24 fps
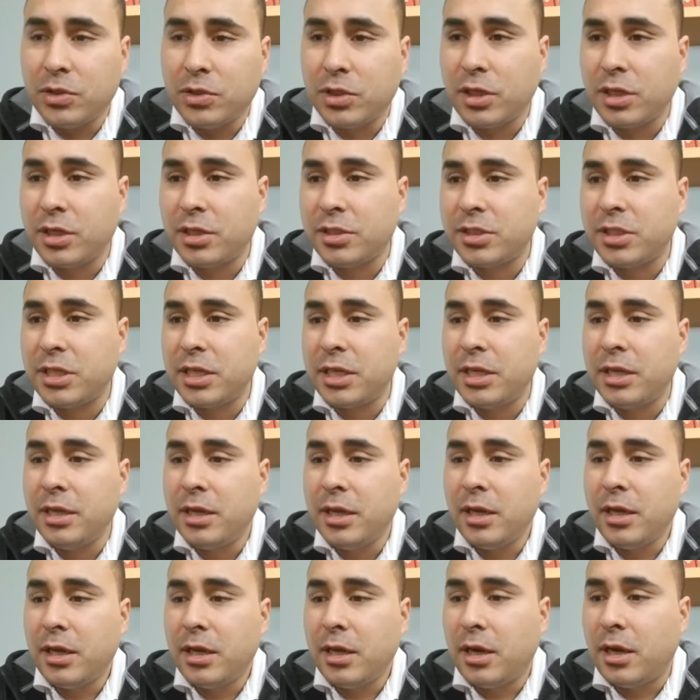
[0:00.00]
You're going to see
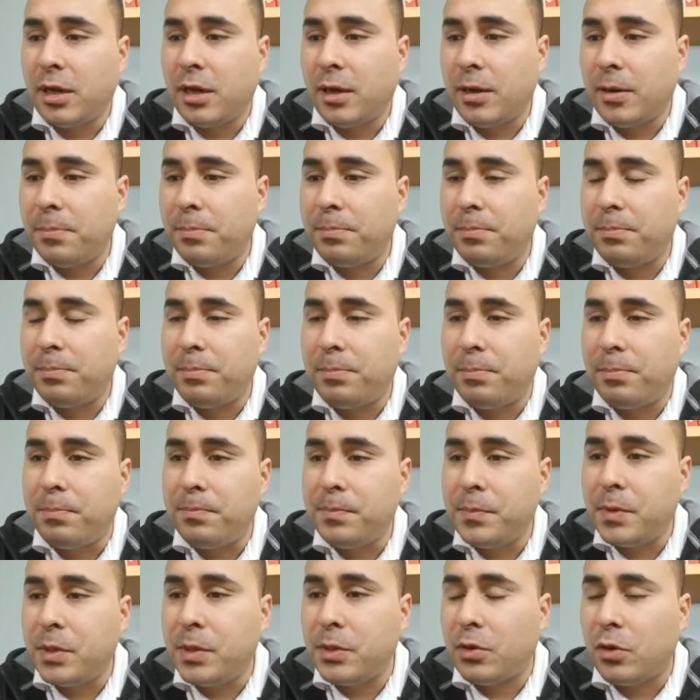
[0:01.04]

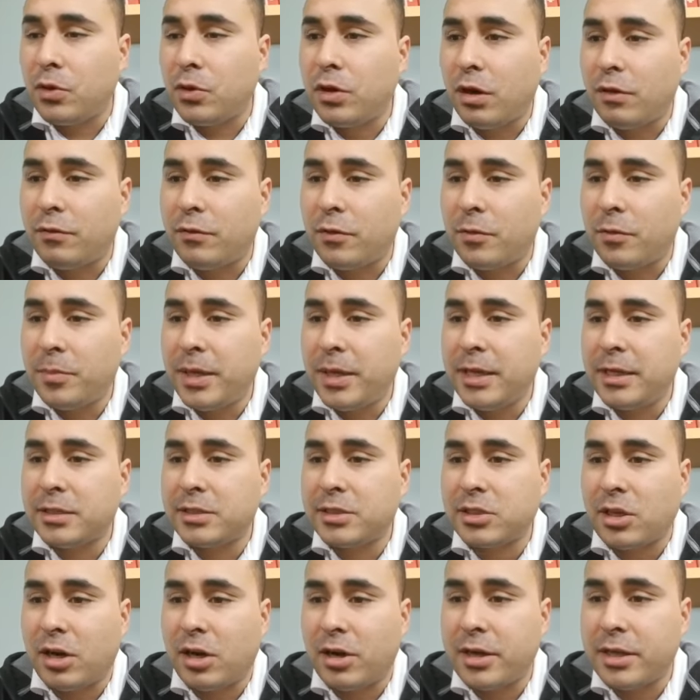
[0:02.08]
government
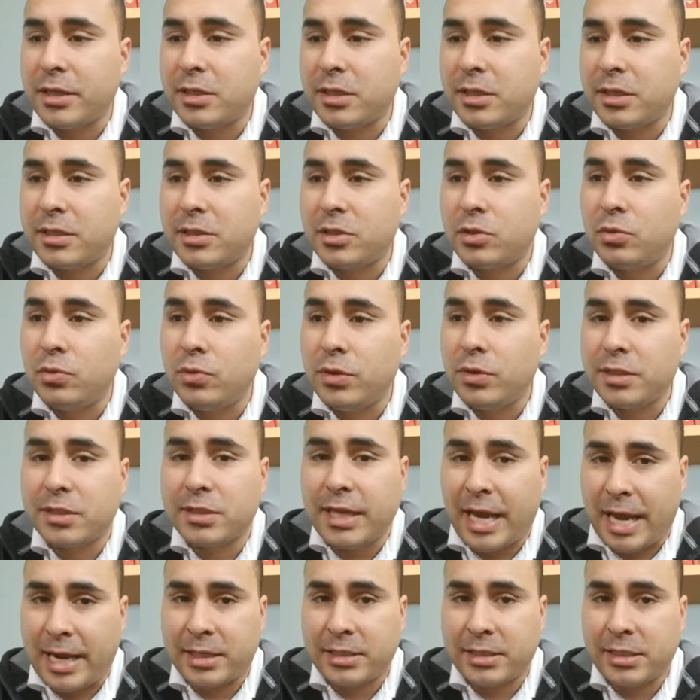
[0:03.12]
starting to do this
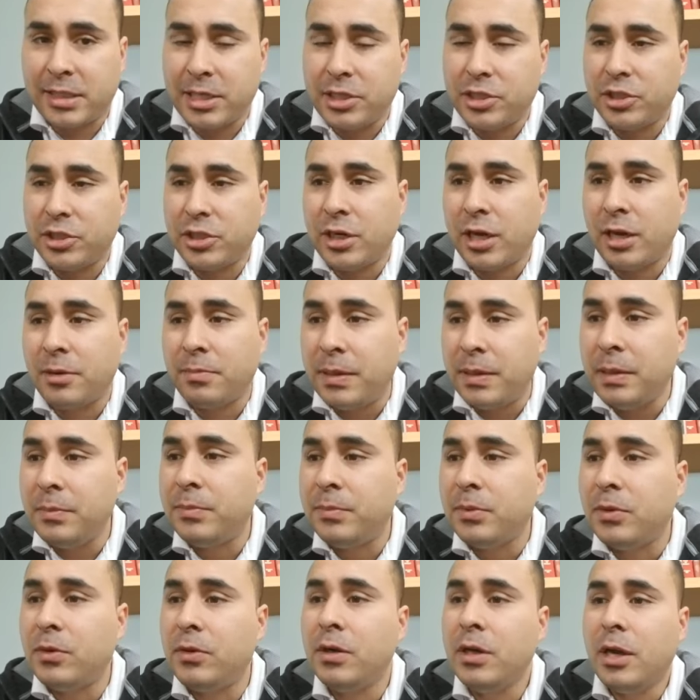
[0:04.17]
taxation on
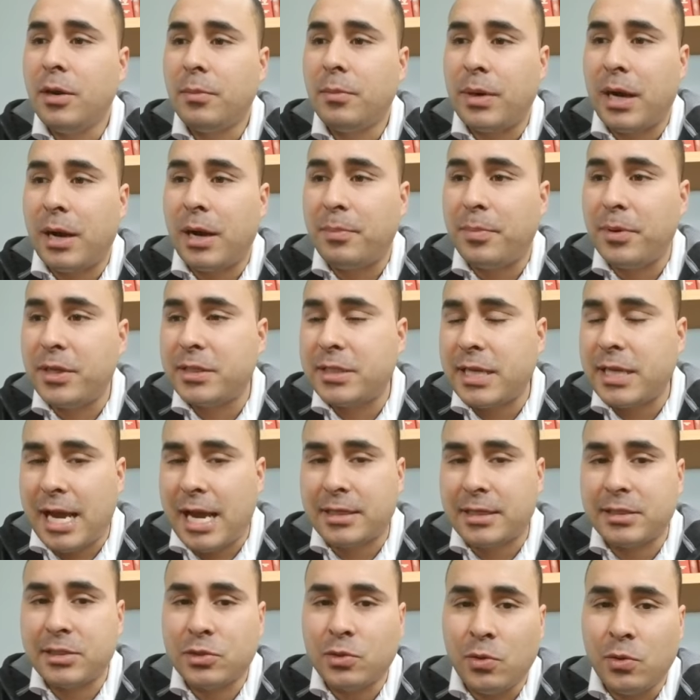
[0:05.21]
people, property
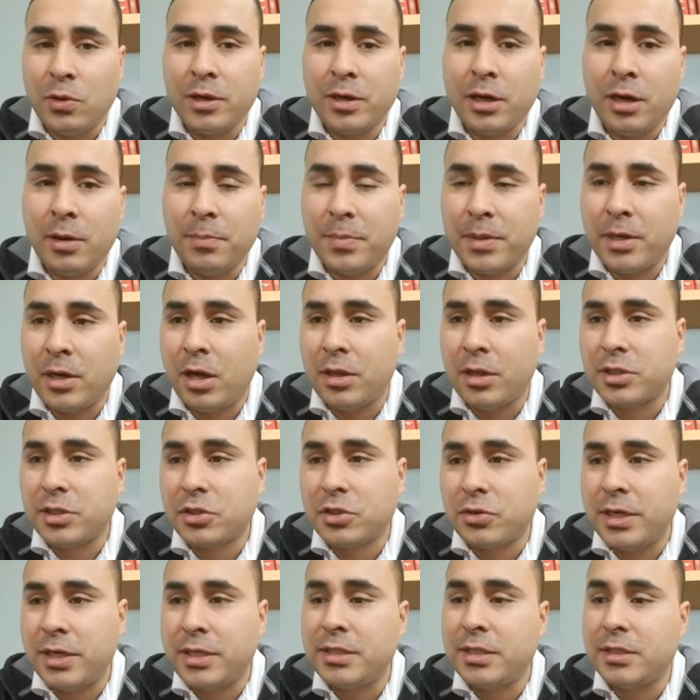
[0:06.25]
taxes going up and all this
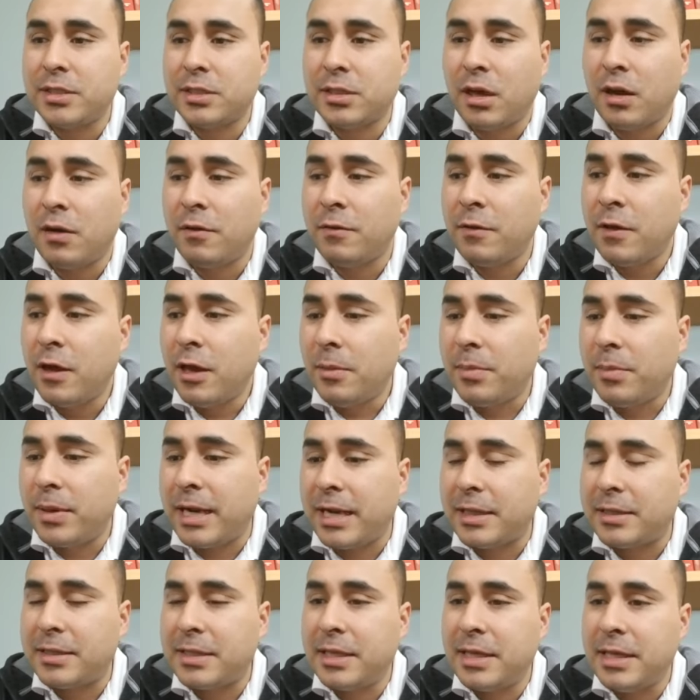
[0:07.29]
crazy stuff. But
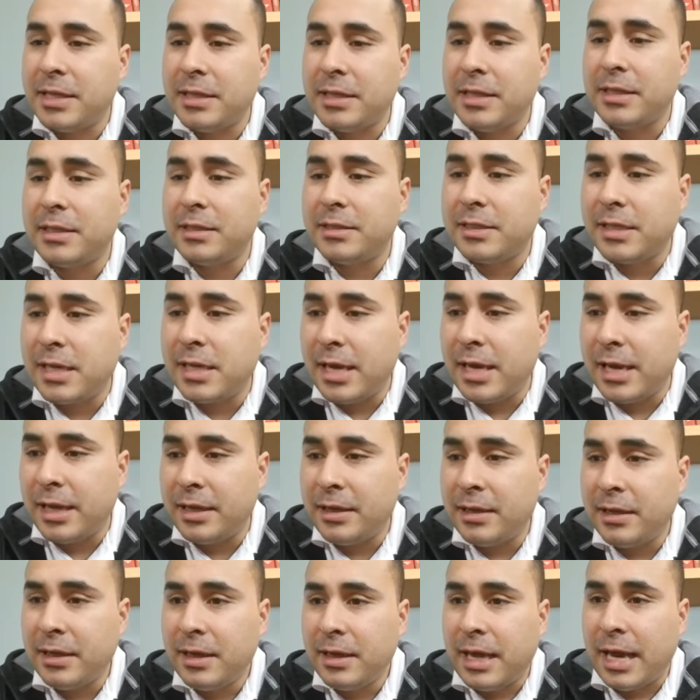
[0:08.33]
at the end of the
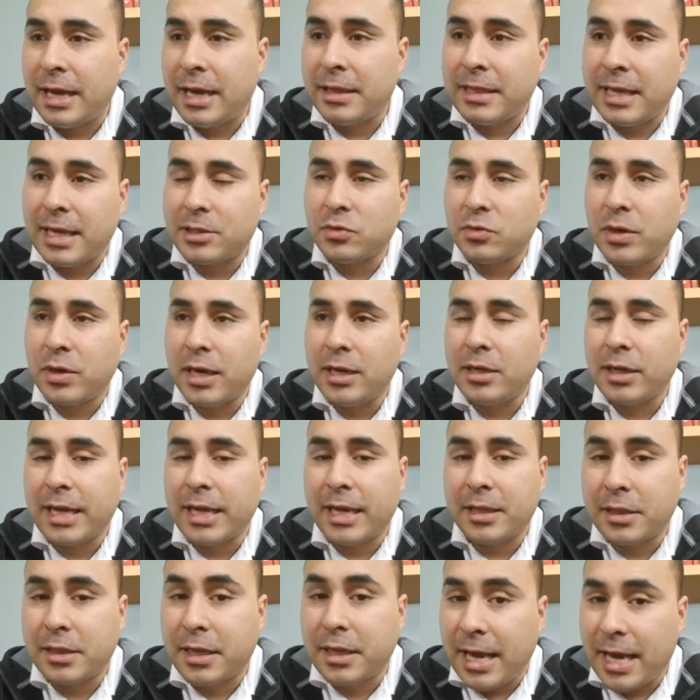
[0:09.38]
day, and that's why I look
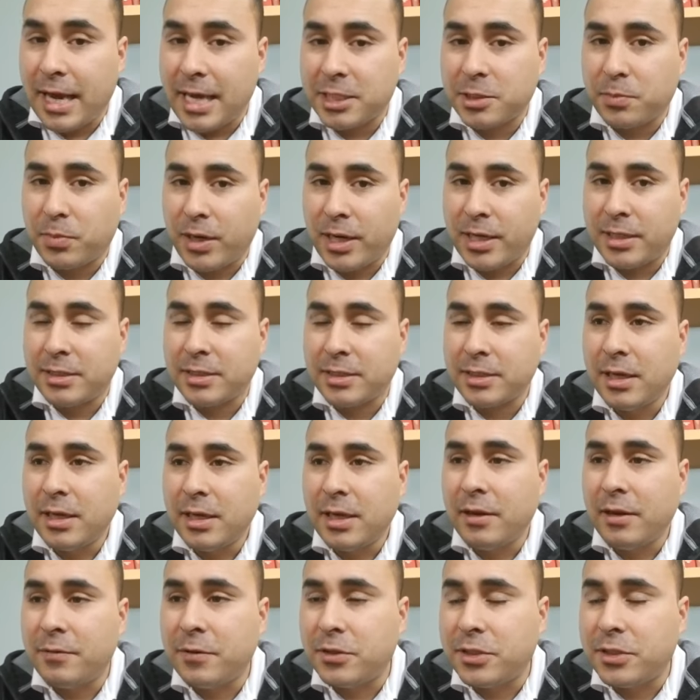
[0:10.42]
at the gas price.
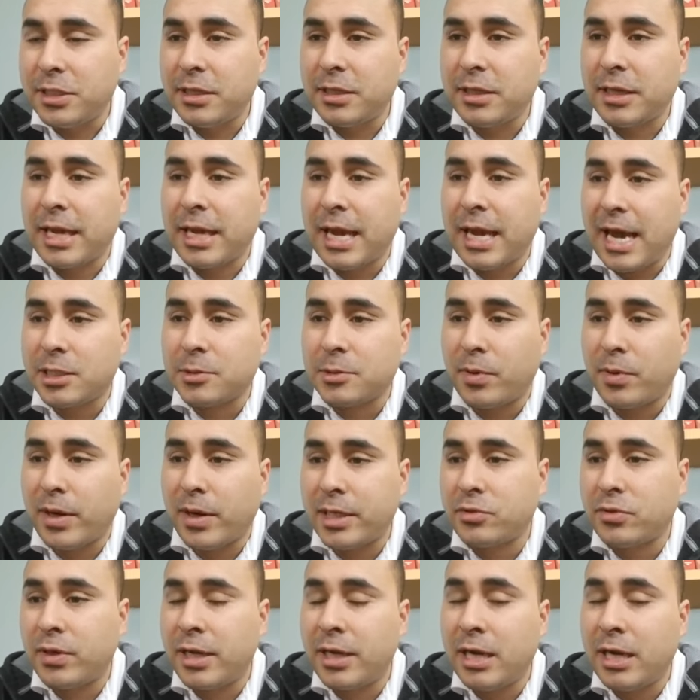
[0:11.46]
If you see the gas
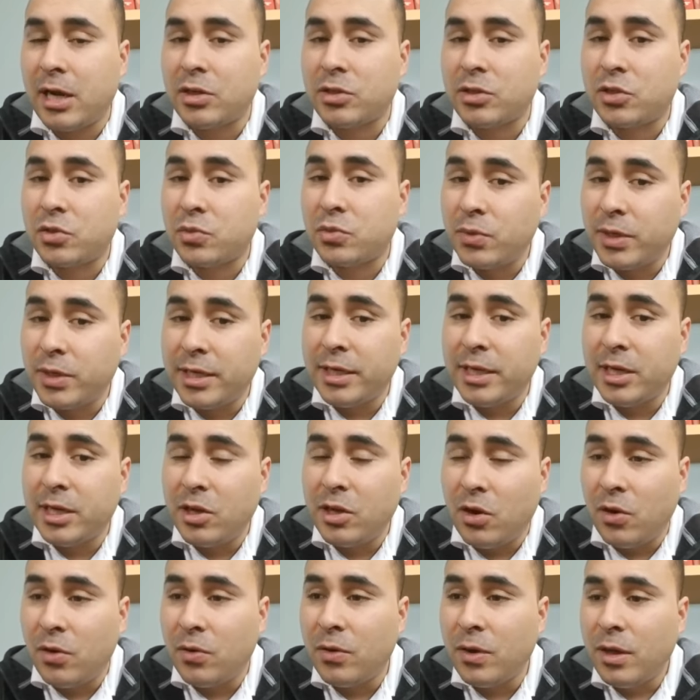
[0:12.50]
price right now, it's really
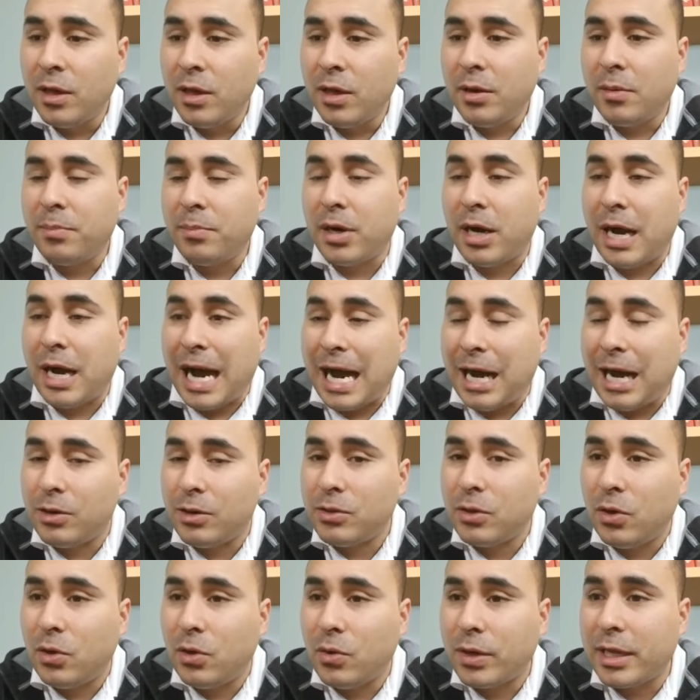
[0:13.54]
low. But how
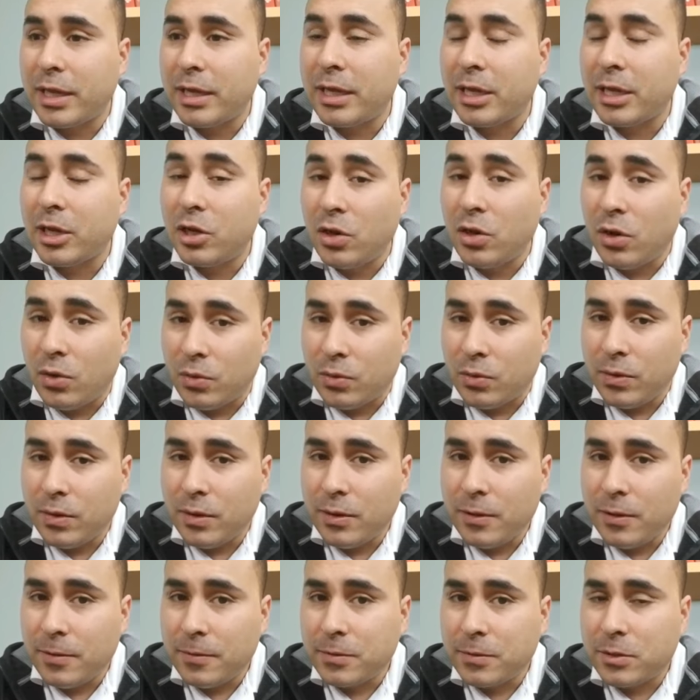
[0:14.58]
low can it go
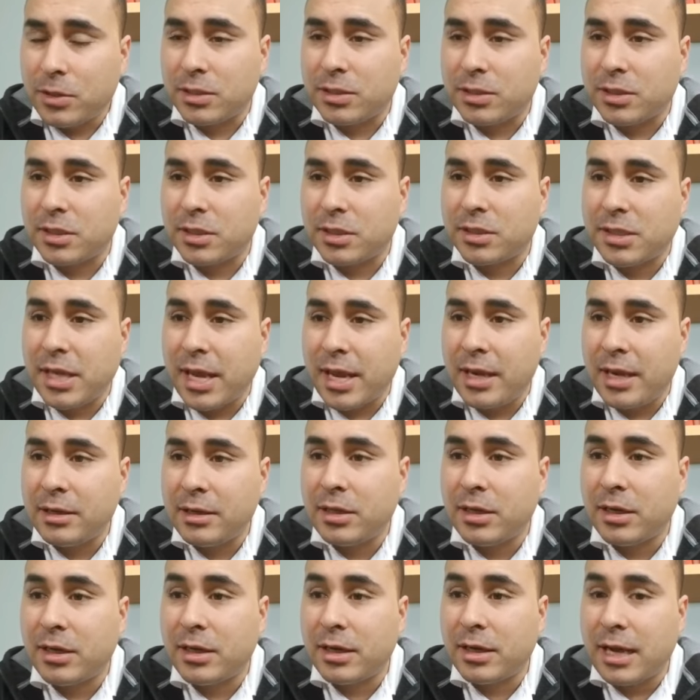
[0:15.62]
to sustain
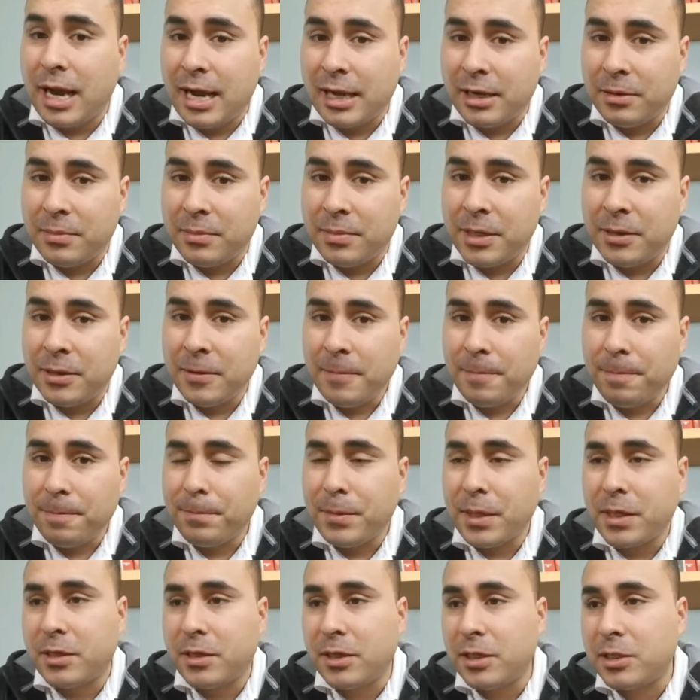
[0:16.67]
the economy?
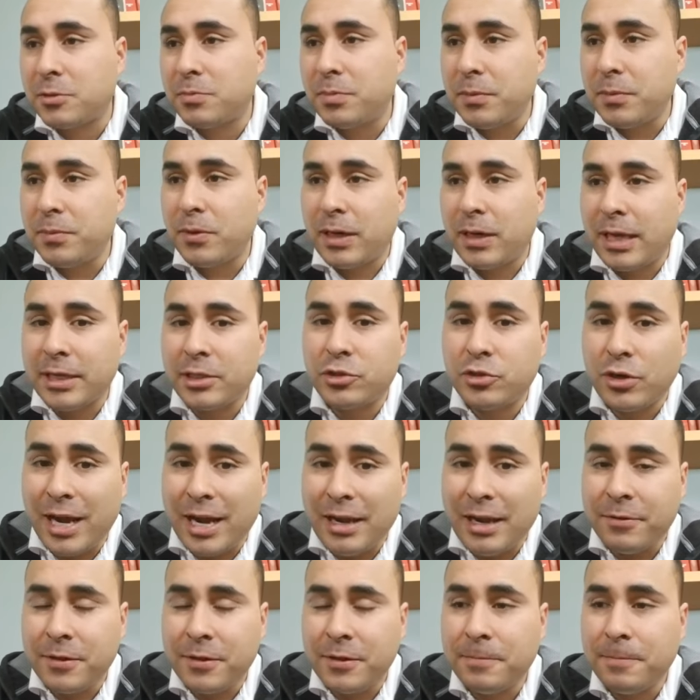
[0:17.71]
Because people like
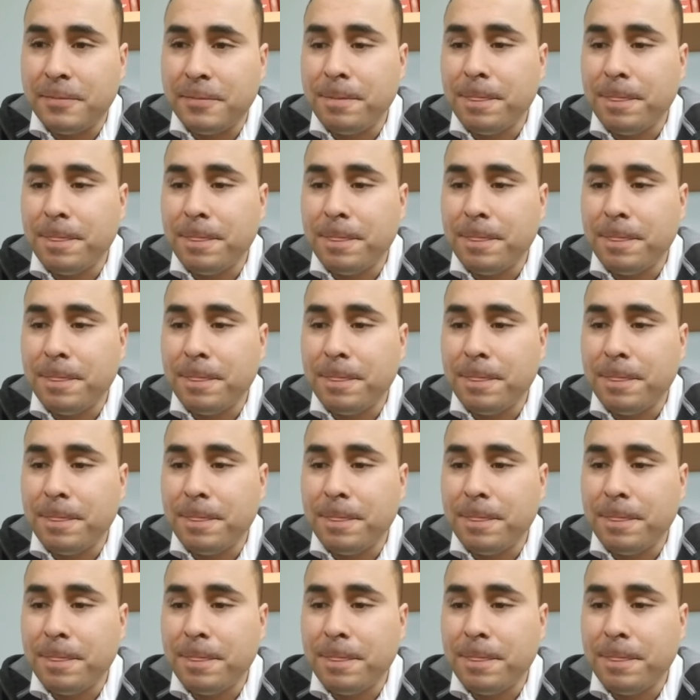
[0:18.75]
driving.